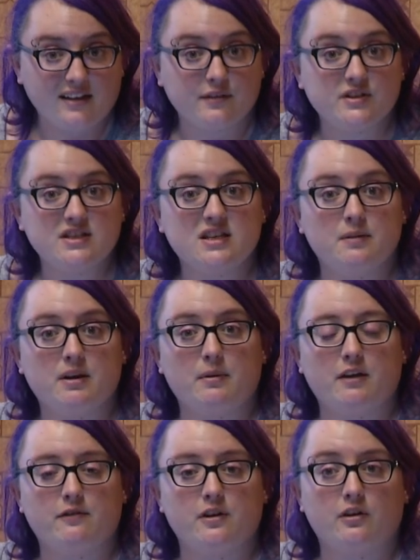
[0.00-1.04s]
I definitely see it
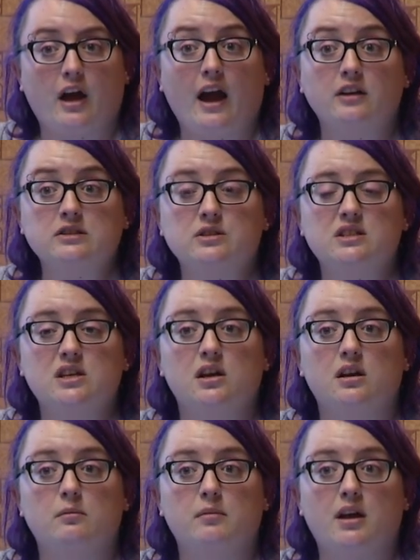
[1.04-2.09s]
becoming a field. I also see
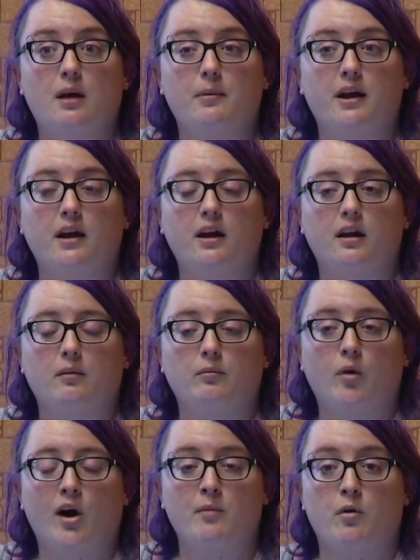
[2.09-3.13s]
it becoming
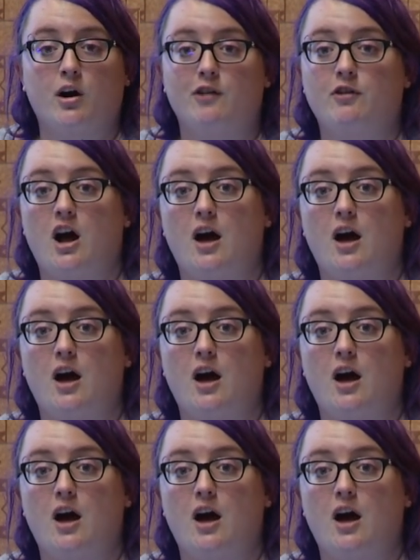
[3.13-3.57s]
more and more of a